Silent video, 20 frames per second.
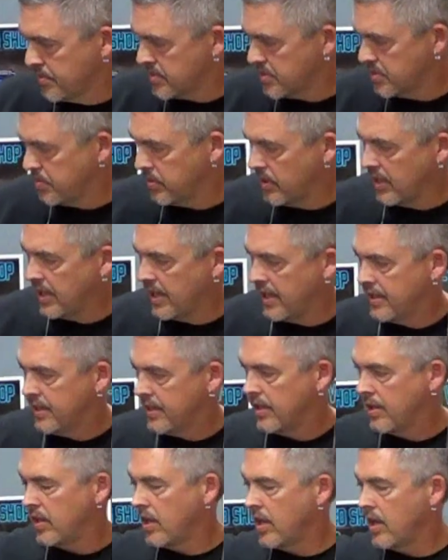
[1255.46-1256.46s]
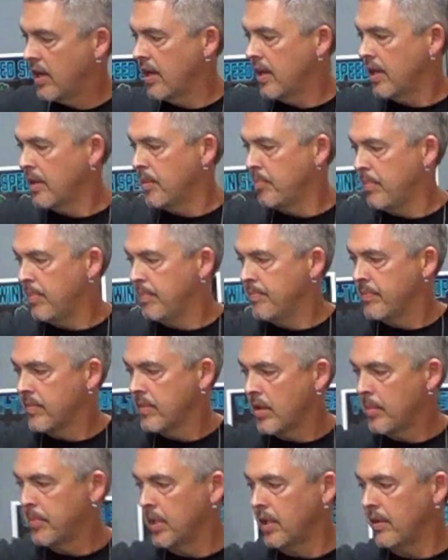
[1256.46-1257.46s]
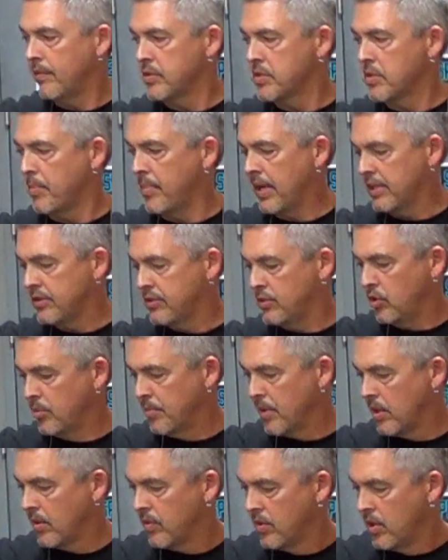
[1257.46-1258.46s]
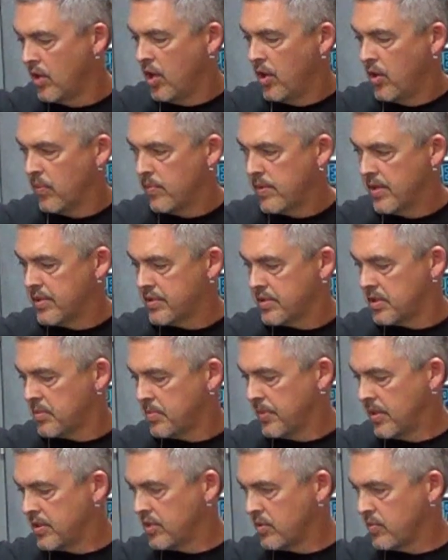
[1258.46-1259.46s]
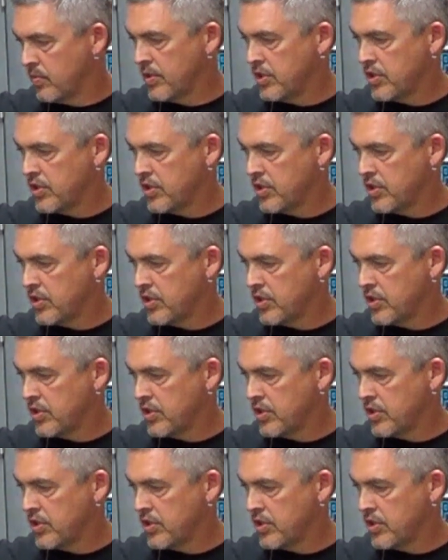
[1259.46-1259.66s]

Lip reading: supplied I believe it was a Tubo rear suspension, rear